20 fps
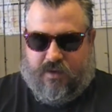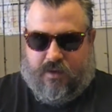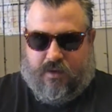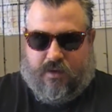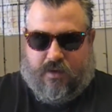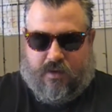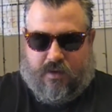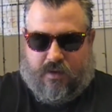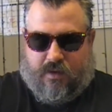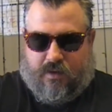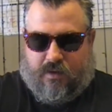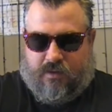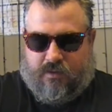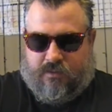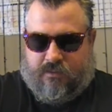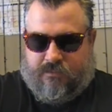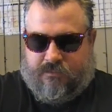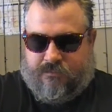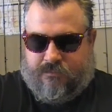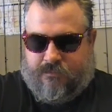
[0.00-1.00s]
and
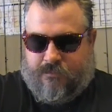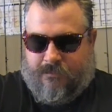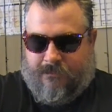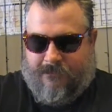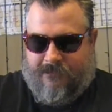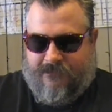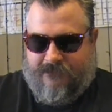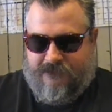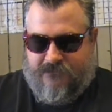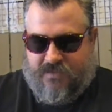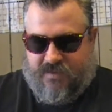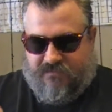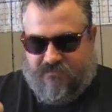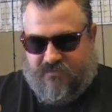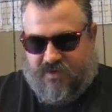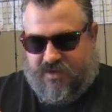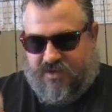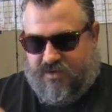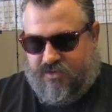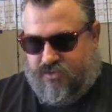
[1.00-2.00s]

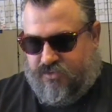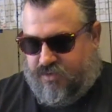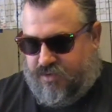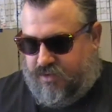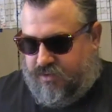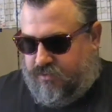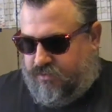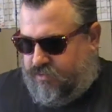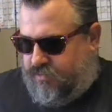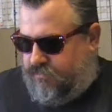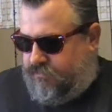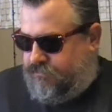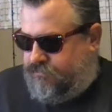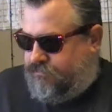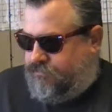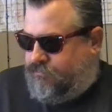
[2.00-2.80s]
vintage reels.